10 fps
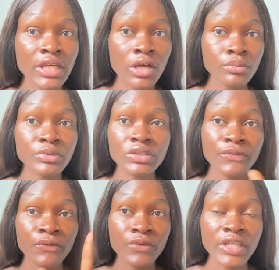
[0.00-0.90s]
helped
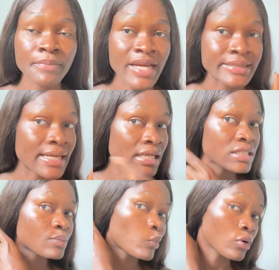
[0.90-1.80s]
fade my dark
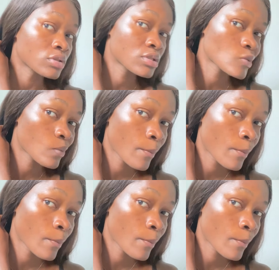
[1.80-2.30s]
spots.